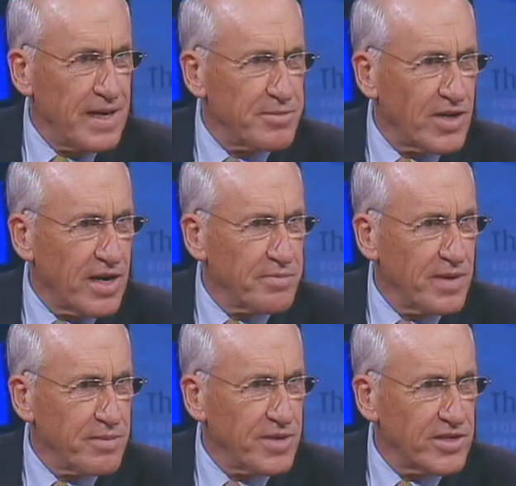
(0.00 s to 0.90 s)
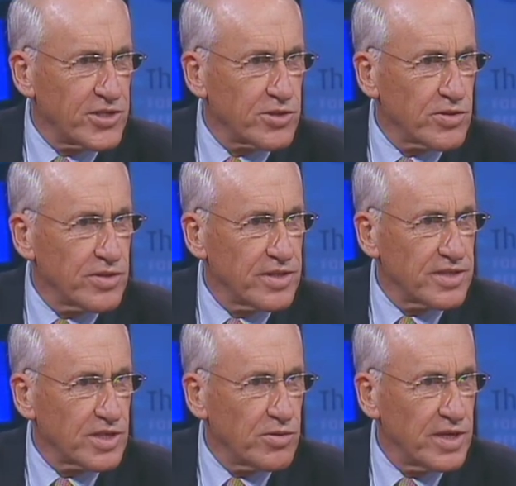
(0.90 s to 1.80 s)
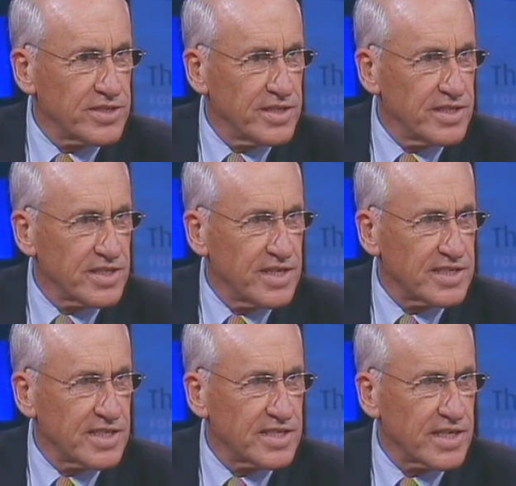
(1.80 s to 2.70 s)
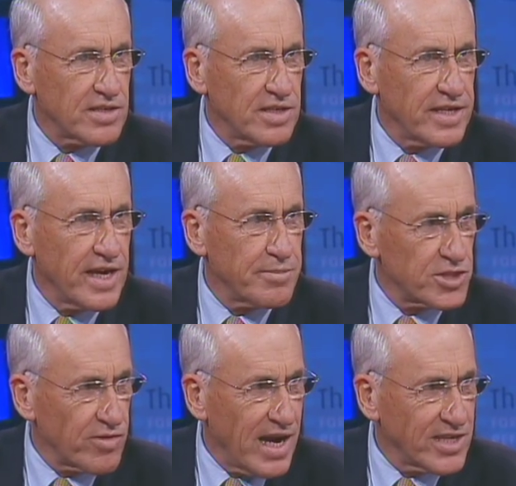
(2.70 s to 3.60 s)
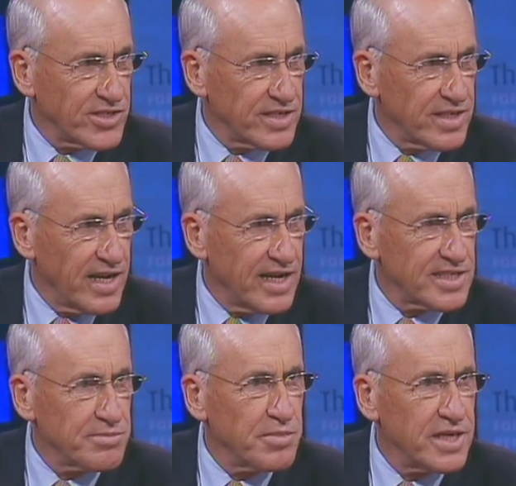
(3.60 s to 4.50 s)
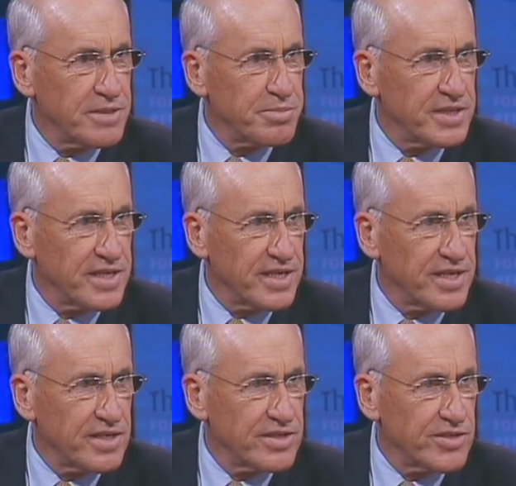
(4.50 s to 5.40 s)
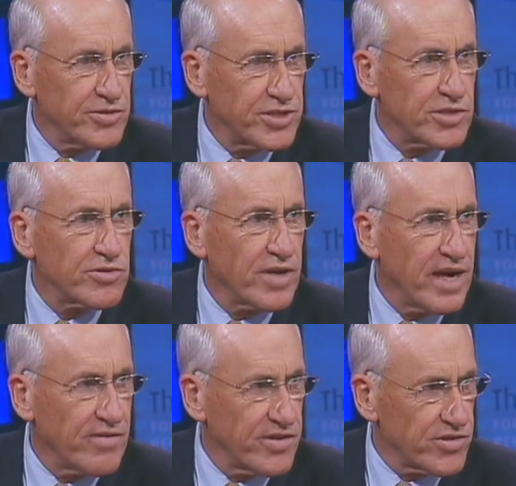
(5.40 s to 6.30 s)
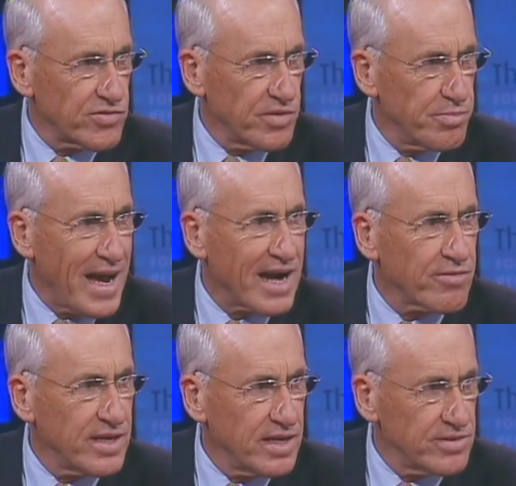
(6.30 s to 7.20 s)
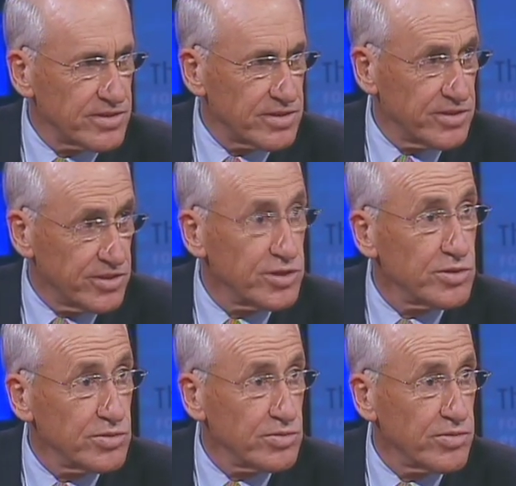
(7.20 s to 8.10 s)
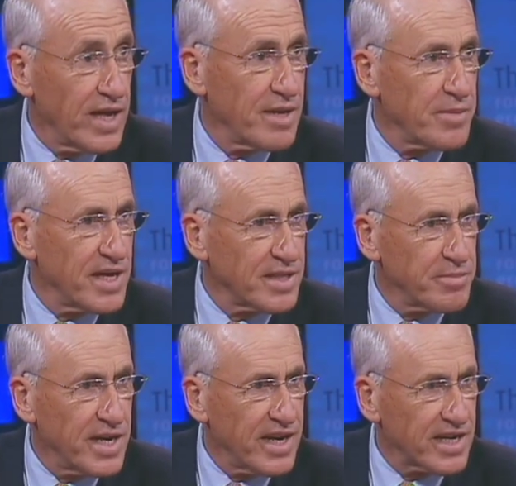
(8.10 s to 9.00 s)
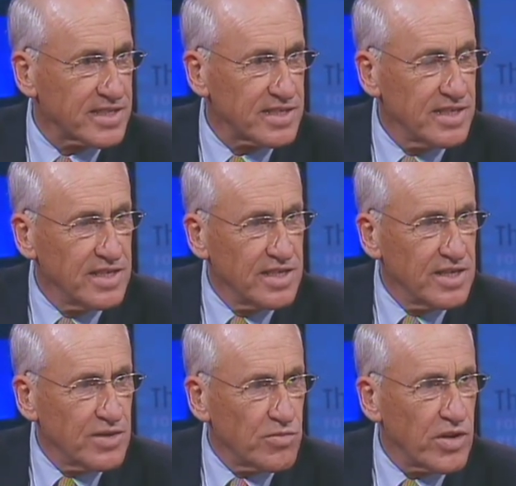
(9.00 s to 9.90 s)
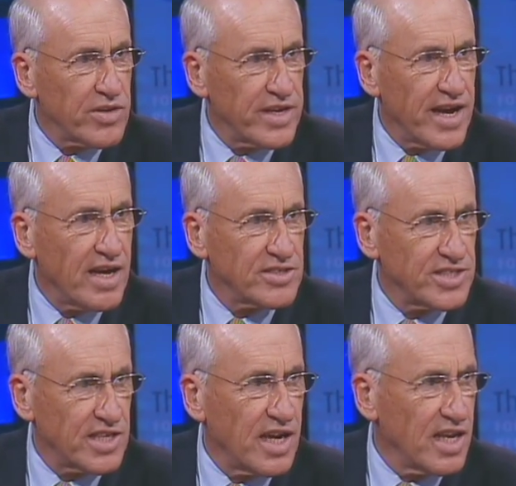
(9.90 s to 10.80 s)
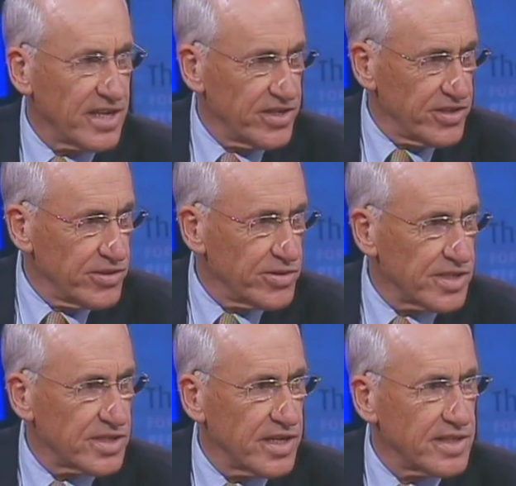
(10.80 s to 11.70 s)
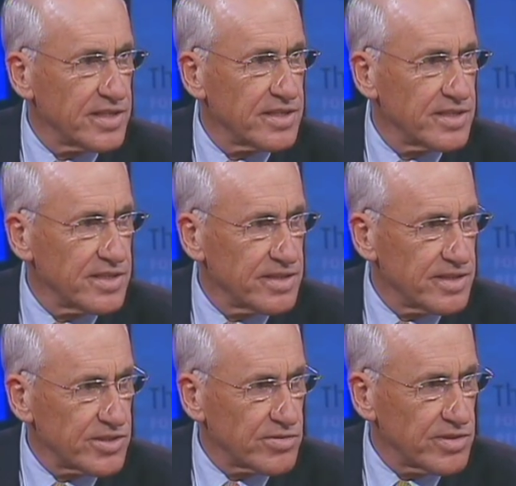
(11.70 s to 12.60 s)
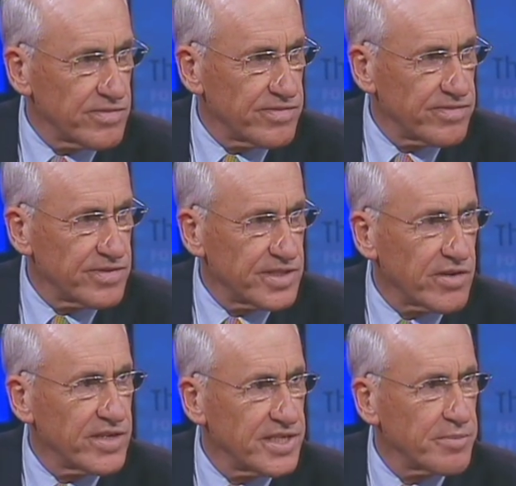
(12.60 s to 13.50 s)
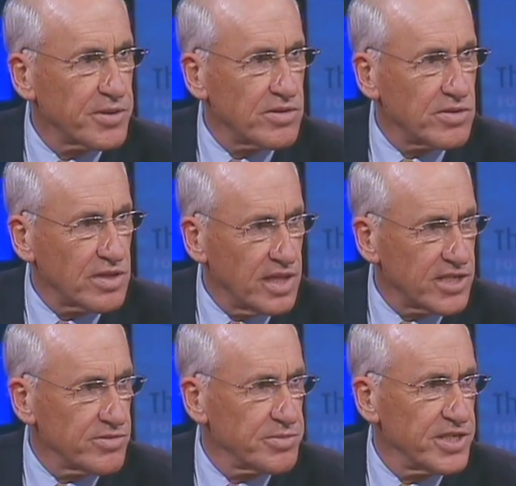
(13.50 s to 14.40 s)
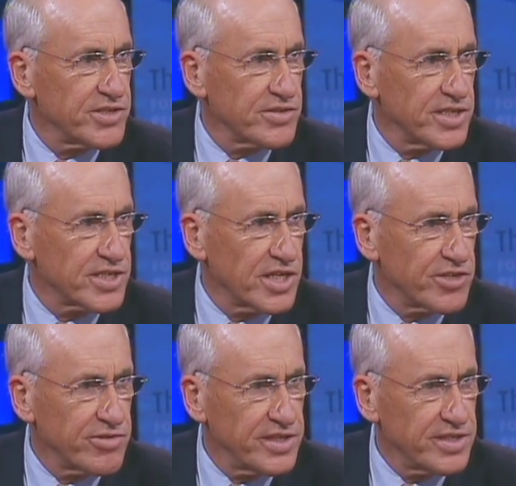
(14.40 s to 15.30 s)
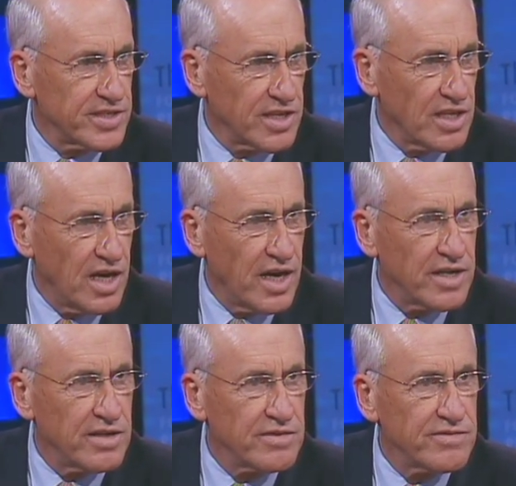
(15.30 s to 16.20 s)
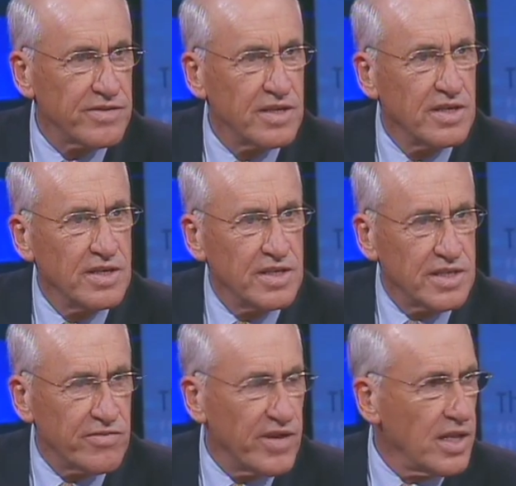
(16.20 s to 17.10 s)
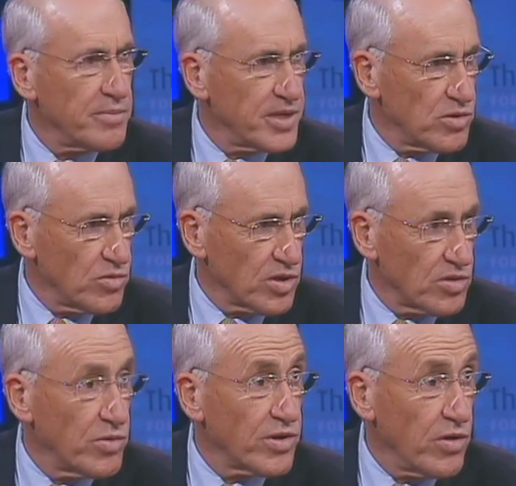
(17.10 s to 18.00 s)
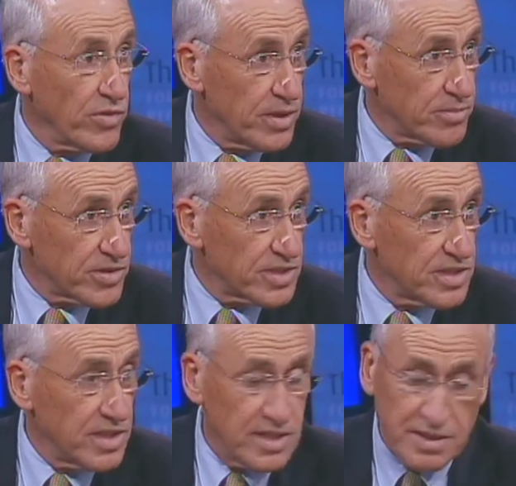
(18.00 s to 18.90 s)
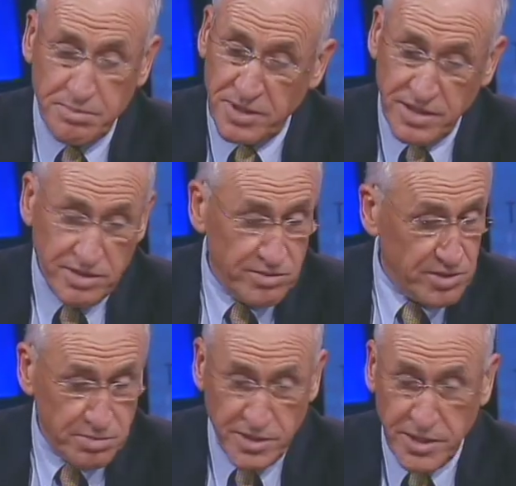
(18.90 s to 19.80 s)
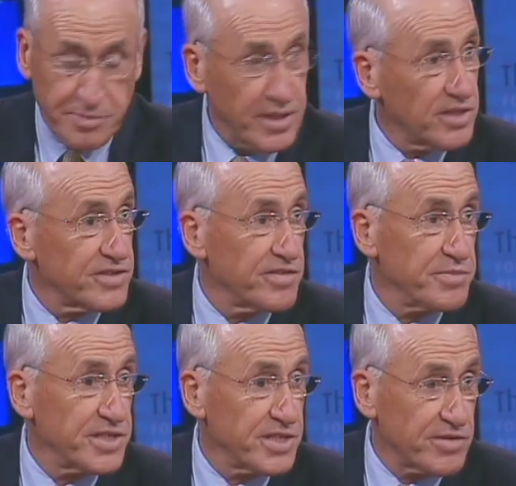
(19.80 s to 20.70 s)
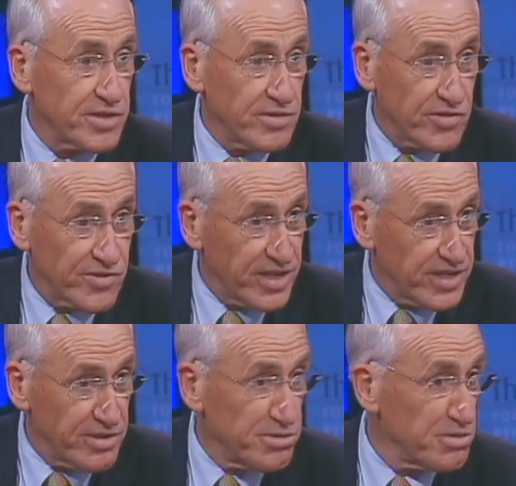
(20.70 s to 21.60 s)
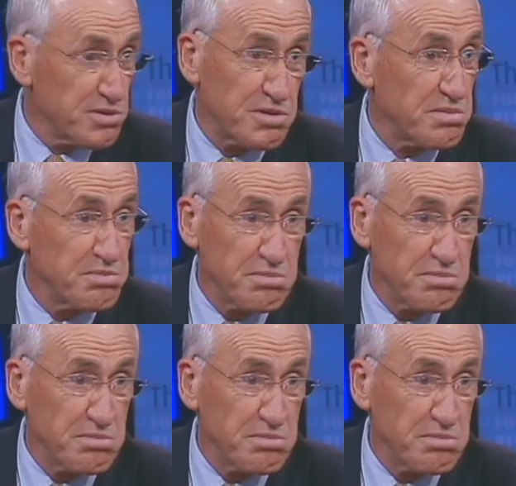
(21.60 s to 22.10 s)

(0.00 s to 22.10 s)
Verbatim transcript: Abner, I'm not sure that the question is necessarily abstraction, as it might be, do children have the sort of background to do that mathematics? Mm-hmm. One of the analogies I like to use is that the, the, the sort of stereotypical classroom teacher in this country does a lot of developmental work with whole numbers. Uh, they use manipulative materials, they use